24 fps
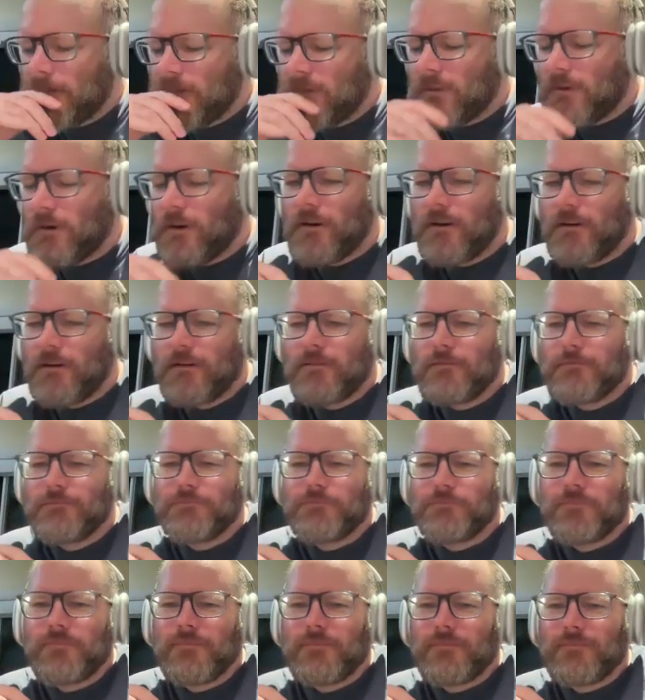So
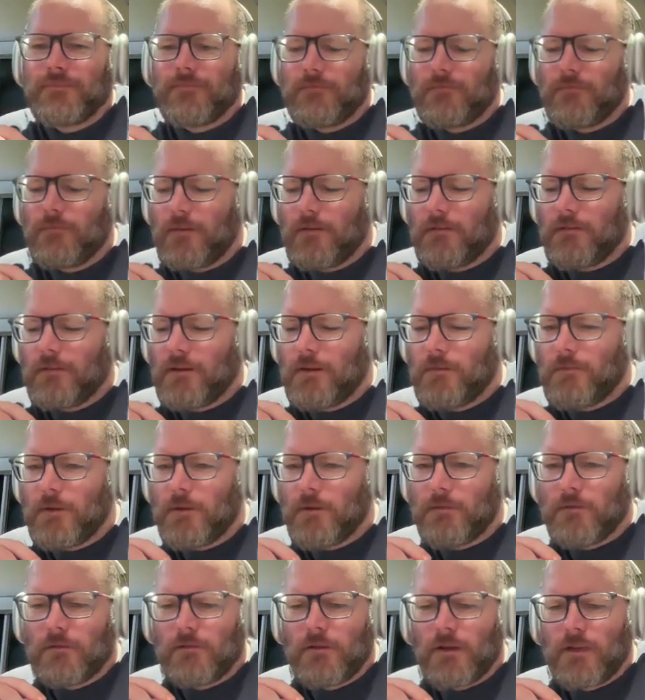
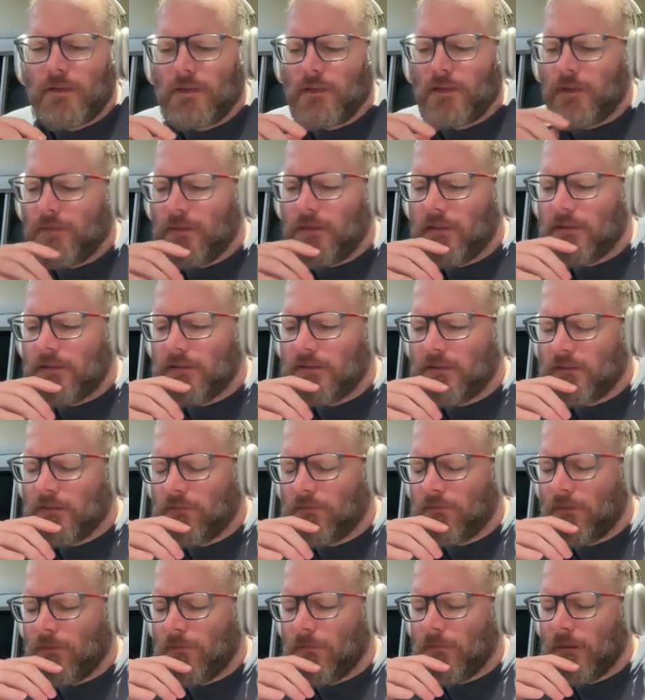I don't think this is
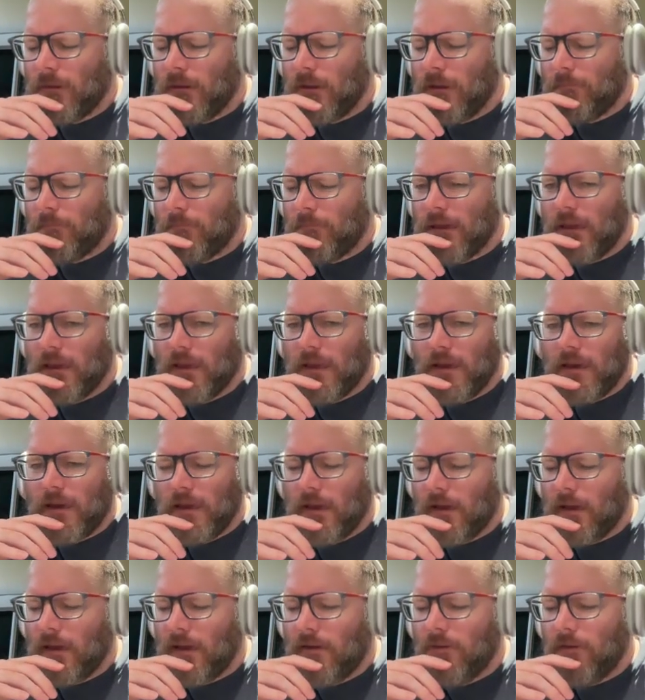from the Be Here
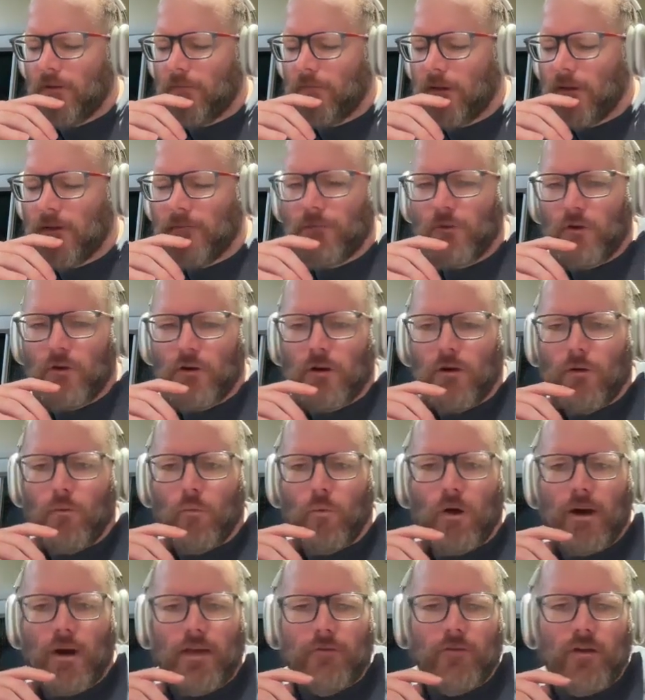Now era, but I've got
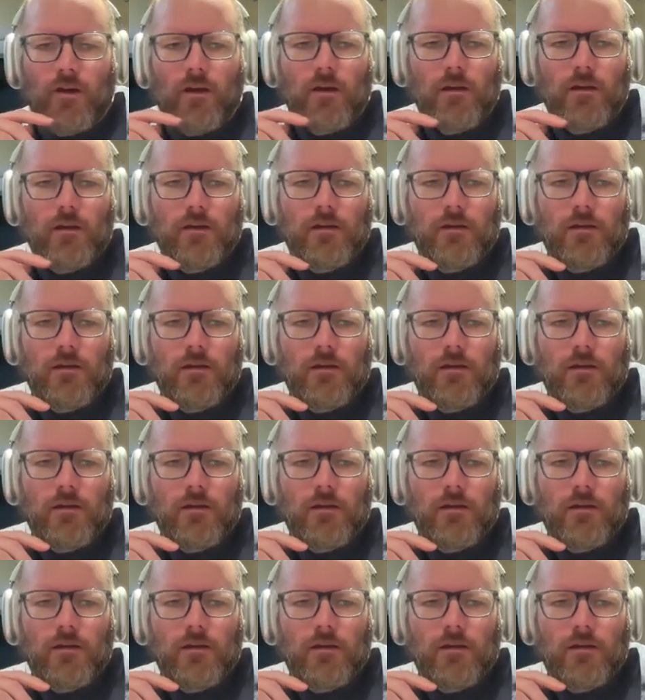Whatever.